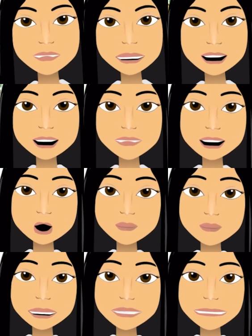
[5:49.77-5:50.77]
dive into
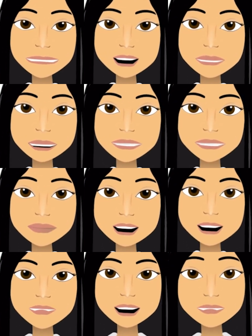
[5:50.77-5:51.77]
pronunciation, my
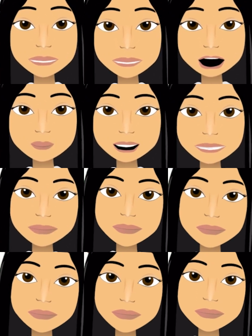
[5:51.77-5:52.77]
favorite topic.
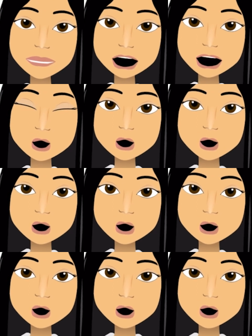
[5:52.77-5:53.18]
So,